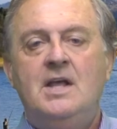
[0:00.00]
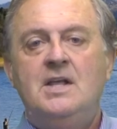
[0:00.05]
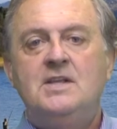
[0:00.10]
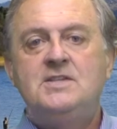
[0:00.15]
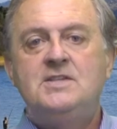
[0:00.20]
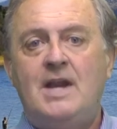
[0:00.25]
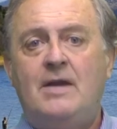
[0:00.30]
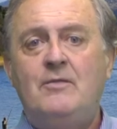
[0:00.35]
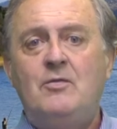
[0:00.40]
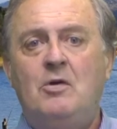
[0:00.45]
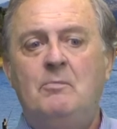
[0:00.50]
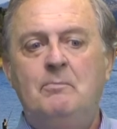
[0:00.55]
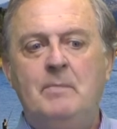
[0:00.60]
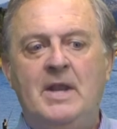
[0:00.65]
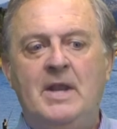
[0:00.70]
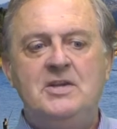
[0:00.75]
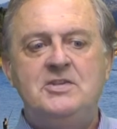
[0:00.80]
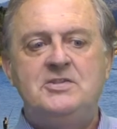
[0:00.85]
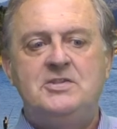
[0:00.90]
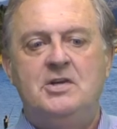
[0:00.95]
Several
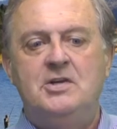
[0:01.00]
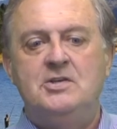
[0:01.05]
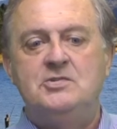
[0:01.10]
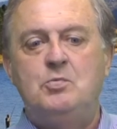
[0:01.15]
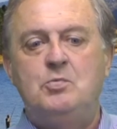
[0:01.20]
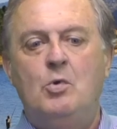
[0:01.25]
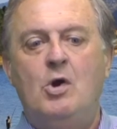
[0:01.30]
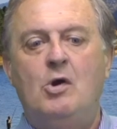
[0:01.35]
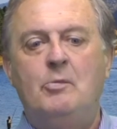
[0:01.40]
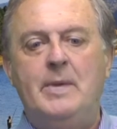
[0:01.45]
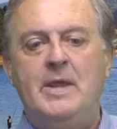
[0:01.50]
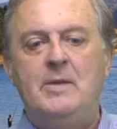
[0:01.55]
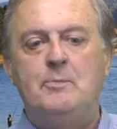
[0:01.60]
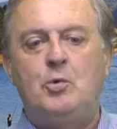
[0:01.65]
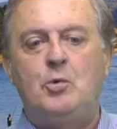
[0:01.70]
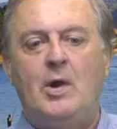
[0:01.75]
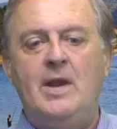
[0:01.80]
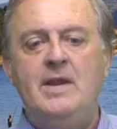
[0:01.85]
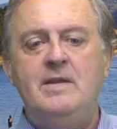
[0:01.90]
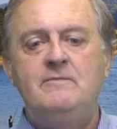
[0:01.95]
ministers will be
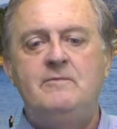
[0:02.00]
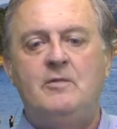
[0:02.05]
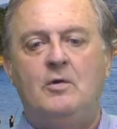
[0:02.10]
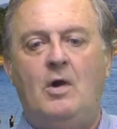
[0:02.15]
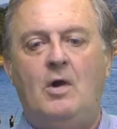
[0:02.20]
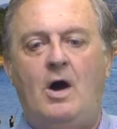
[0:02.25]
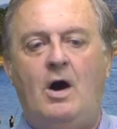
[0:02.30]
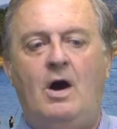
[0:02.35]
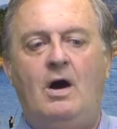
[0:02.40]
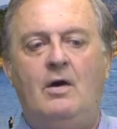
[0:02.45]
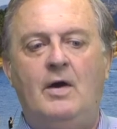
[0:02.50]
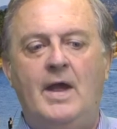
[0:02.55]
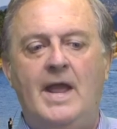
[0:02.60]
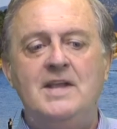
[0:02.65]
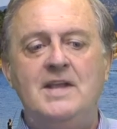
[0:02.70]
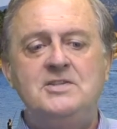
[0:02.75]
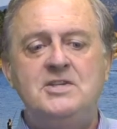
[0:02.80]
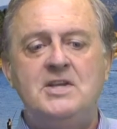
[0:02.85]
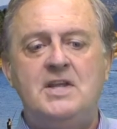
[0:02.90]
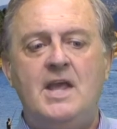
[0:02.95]
praying for all
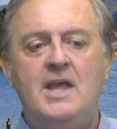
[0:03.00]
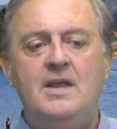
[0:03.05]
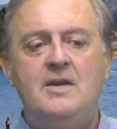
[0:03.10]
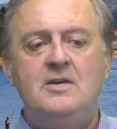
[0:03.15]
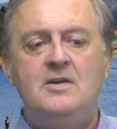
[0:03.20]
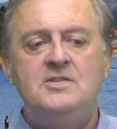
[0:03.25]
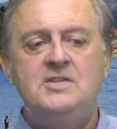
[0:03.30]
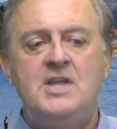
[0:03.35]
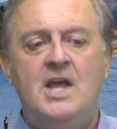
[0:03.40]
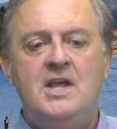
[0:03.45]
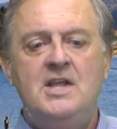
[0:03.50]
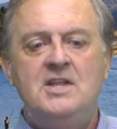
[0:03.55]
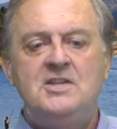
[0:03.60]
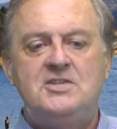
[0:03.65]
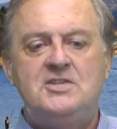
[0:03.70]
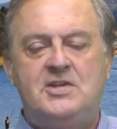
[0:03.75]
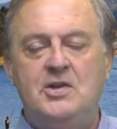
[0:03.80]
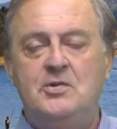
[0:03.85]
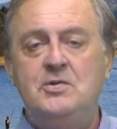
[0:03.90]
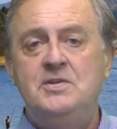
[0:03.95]
educators,
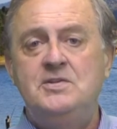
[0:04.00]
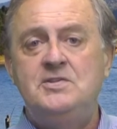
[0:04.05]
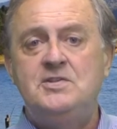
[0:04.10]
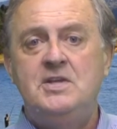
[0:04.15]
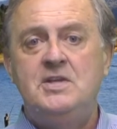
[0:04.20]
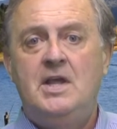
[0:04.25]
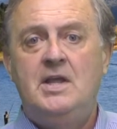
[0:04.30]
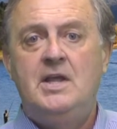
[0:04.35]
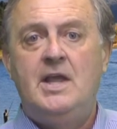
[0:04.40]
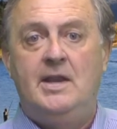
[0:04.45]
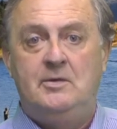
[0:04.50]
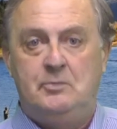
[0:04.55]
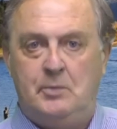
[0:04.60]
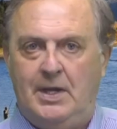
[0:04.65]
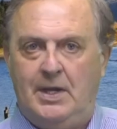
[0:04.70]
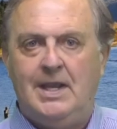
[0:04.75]
students, and